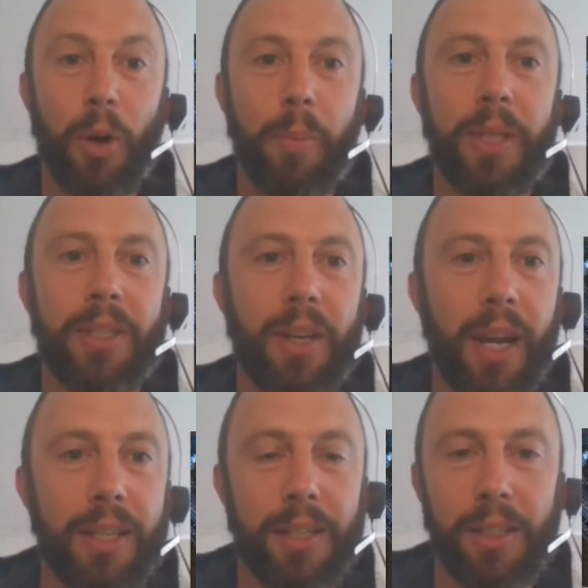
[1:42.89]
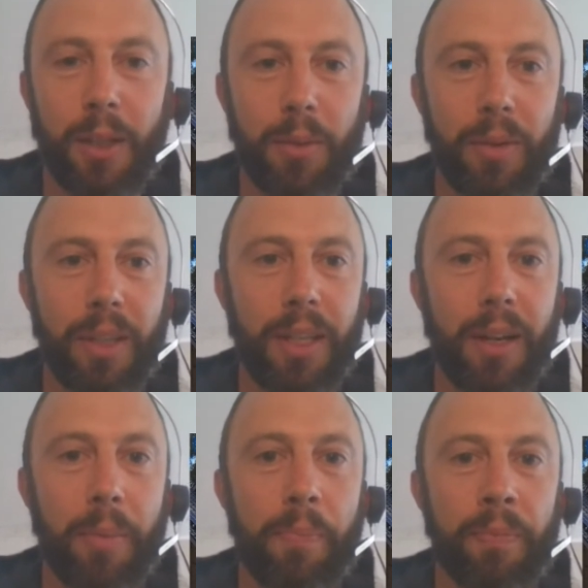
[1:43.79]
common sizes
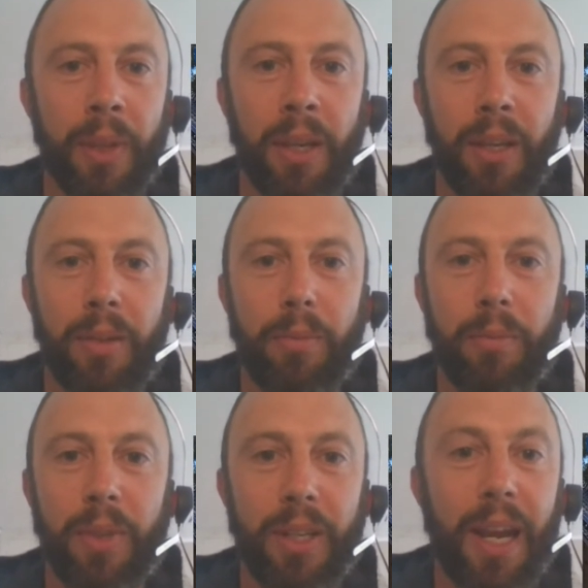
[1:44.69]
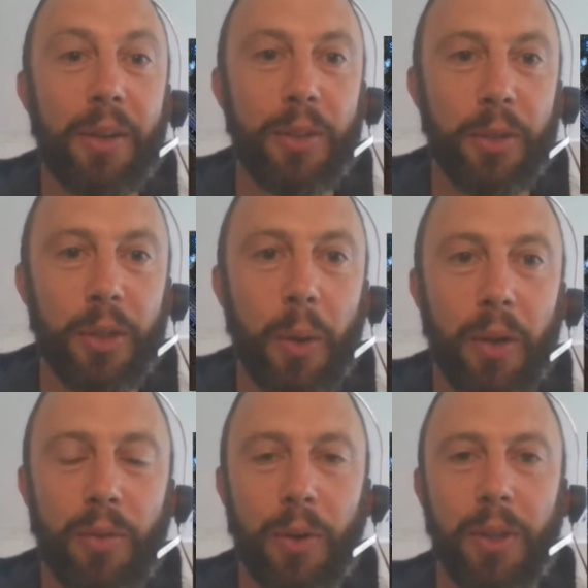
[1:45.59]
that households are
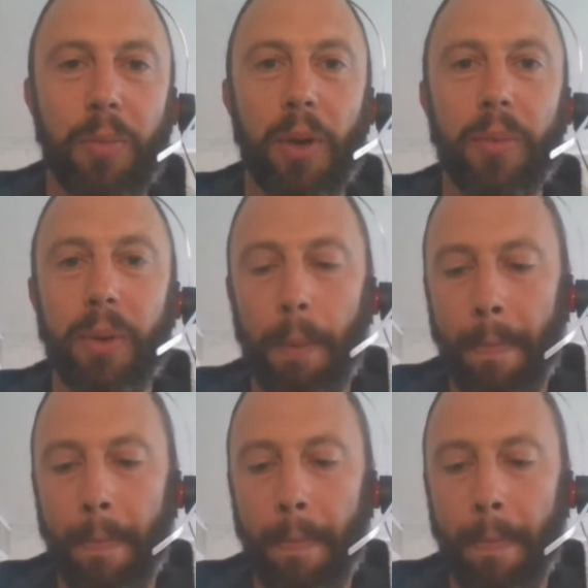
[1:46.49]
going for at the moment.